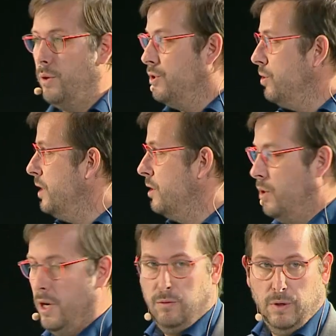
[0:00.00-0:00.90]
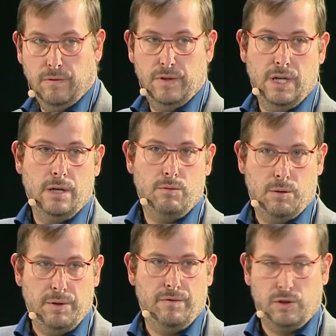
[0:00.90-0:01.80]
to ensure that the hardware over there will
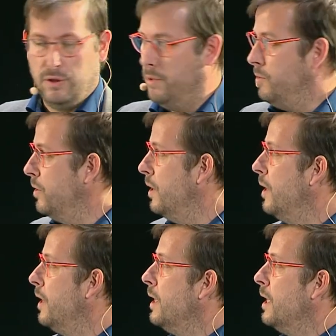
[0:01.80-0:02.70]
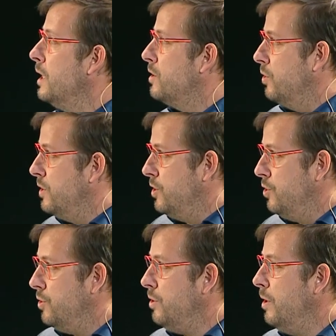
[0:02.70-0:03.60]
be functionable. So they
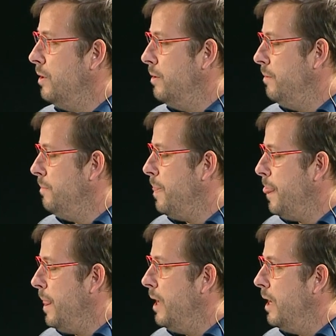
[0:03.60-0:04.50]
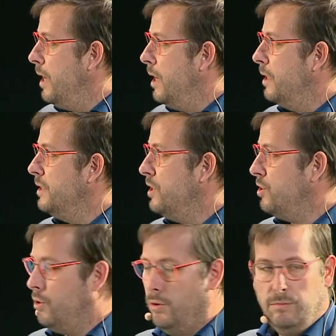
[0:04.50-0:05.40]
choose uh,
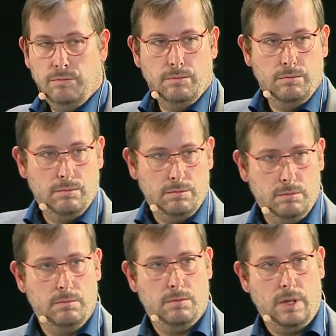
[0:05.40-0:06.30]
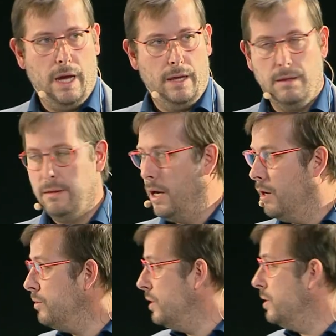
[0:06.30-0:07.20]
Distran. And
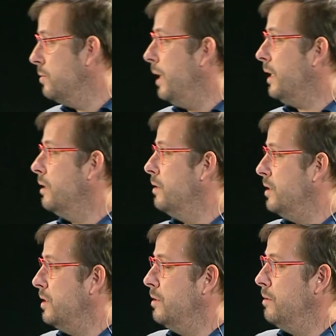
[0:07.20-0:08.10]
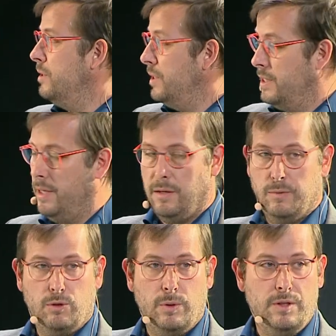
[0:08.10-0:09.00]
now, since back in since, since
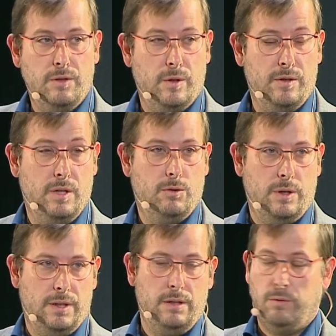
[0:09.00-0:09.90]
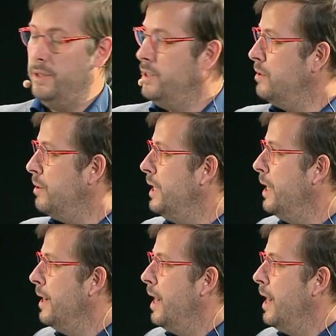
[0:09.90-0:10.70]
December 2020, sorry,